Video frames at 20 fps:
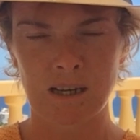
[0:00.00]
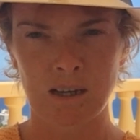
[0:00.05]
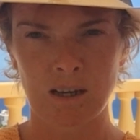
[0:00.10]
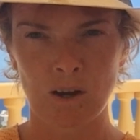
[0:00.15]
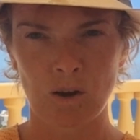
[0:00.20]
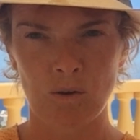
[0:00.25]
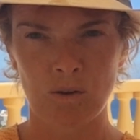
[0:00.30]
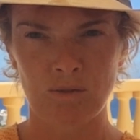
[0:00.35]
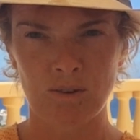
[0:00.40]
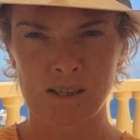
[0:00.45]

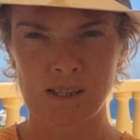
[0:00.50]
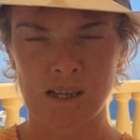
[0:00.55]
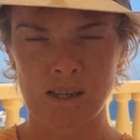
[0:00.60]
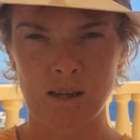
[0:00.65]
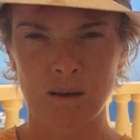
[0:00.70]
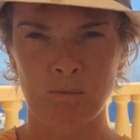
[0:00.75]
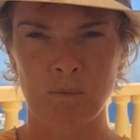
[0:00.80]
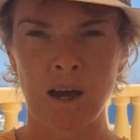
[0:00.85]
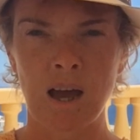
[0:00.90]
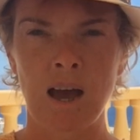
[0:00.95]
go and visit
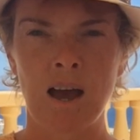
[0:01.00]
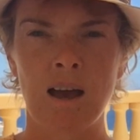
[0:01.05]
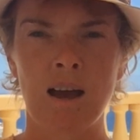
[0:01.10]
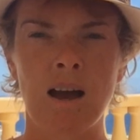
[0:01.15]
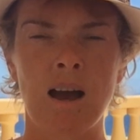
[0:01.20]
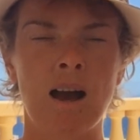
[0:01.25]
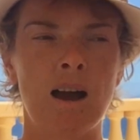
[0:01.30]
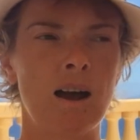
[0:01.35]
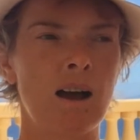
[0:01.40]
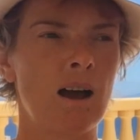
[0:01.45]
them
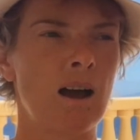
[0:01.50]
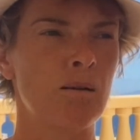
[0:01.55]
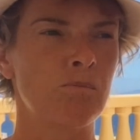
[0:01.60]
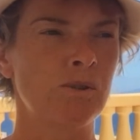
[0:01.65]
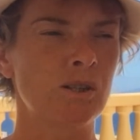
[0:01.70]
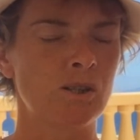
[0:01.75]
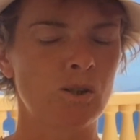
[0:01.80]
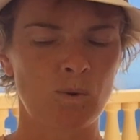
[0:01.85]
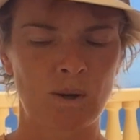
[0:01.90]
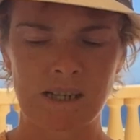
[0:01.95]

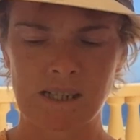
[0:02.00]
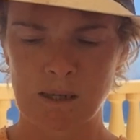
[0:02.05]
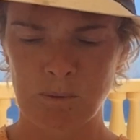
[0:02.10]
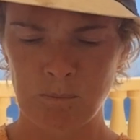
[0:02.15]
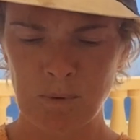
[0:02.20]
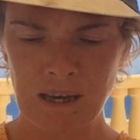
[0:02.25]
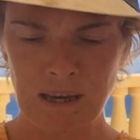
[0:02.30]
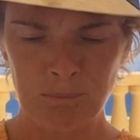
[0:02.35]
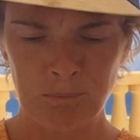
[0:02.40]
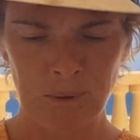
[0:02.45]
up to 20
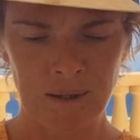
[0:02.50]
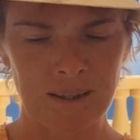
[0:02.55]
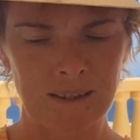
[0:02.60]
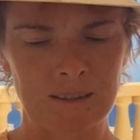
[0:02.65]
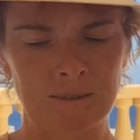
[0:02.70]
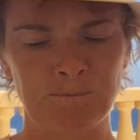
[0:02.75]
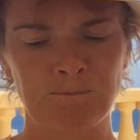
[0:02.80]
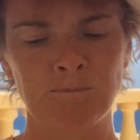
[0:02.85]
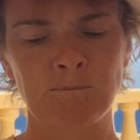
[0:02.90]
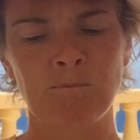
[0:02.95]
people.